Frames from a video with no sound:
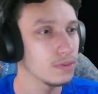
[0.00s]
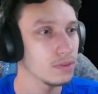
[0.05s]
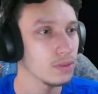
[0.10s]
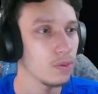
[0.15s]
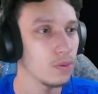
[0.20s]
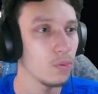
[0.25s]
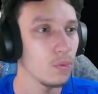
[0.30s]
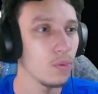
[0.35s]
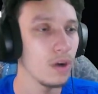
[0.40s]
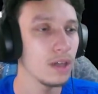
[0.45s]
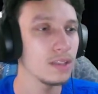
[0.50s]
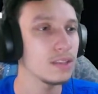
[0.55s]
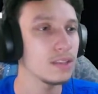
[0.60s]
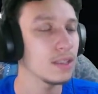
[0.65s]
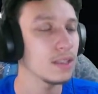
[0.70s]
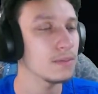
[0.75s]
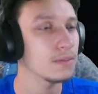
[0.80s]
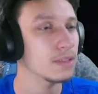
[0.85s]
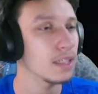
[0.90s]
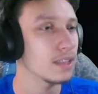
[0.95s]
One
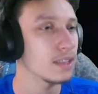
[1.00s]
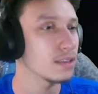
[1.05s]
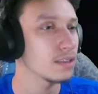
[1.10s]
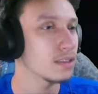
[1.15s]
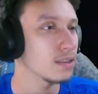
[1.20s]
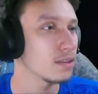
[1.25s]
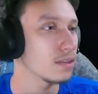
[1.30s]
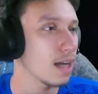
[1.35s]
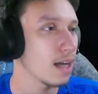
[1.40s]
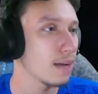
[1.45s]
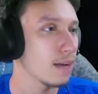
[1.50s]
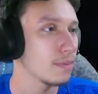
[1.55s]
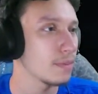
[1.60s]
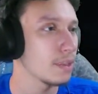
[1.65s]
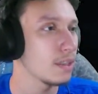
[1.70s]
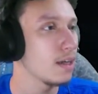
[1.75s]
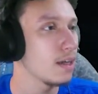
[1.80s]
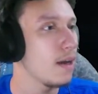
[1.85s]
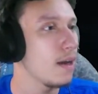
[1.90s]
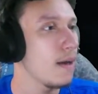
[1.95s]
jump scare and it still got
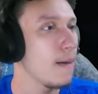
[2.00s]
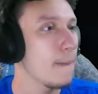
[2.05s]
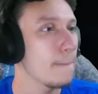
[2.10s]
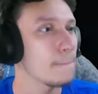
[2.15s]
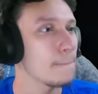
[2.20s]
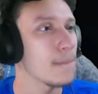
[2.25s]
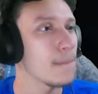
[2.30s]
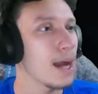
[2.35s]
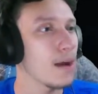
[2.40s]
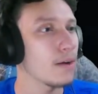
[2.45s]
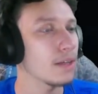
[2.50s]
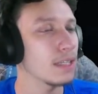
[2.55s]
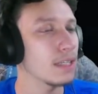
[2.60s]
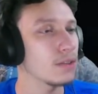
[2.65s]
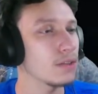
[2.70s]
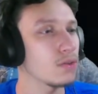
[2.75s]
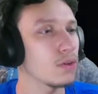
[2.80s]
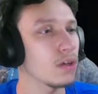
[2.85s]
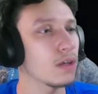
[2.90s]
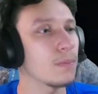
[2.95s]
me. Barricade the
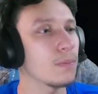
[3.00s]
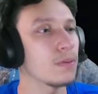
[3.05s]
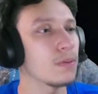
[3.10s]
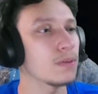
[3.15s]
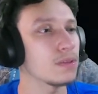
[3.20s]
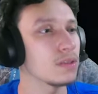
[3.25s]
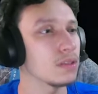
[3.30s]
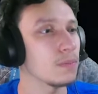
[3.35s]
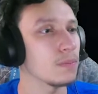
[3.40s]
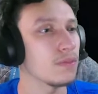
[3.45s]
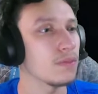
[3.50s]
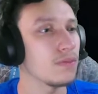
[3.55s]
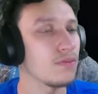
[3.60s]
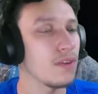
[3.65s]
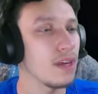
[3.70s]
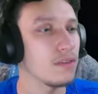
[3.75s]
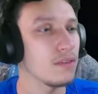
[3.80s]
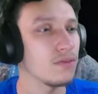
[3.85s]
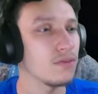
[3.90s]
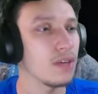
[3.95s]
door to, to
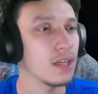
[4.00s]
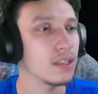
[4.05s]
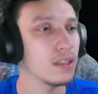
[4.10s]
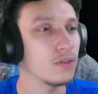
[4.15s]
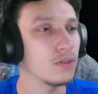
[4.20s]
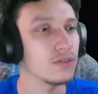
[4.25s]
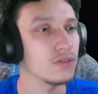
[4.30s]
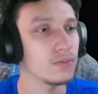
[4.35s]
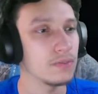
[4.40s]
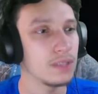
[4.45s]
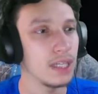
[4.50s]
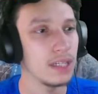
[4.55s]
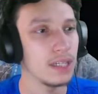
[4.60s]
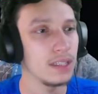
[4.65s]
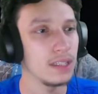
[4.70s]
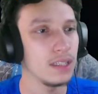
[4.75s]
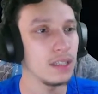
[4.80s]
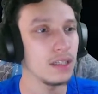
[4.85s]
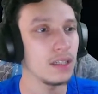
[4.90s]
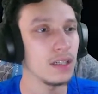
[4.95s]
prevent infected ones from getting
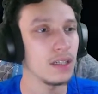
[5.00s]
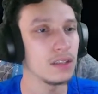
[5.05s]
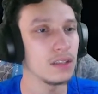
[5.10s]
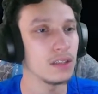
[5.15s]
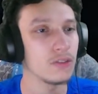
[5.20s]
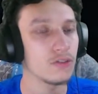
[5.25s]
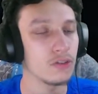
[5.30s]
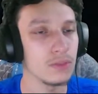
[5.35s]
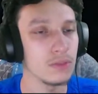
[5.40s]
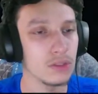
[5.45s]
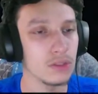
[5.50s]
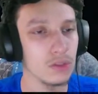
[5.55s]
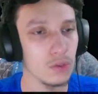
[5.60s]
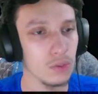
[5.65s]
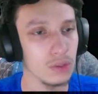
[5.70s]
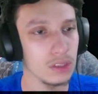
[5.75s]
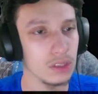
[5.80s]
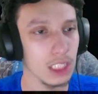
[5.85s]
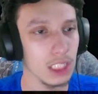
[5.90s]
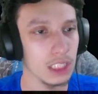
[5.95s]
here and look for Mr.
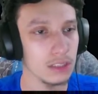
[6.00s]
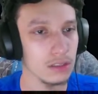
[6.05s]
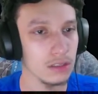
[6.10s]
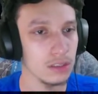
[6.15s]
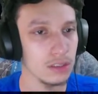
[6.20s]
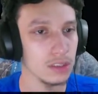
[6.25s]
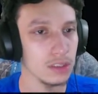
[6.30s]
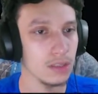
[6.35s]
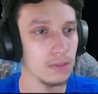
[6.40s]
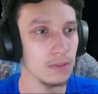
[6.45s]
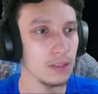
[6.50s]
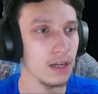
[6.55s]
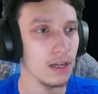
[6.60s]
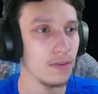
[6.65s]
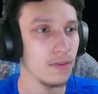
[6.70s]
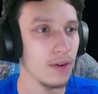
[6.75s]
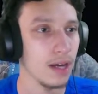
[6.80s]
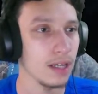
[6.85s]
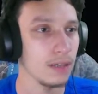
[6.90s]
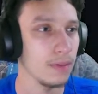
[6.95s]
Winchester. There's something not
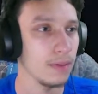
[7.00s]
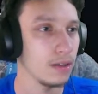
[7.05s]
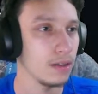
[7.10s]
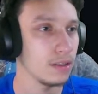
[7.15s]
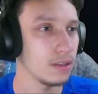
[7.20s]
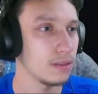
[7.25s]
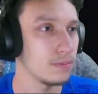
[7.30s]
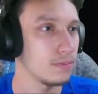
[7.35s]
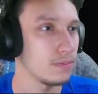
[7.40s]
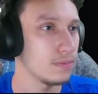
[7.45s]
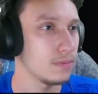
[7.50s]
right about him.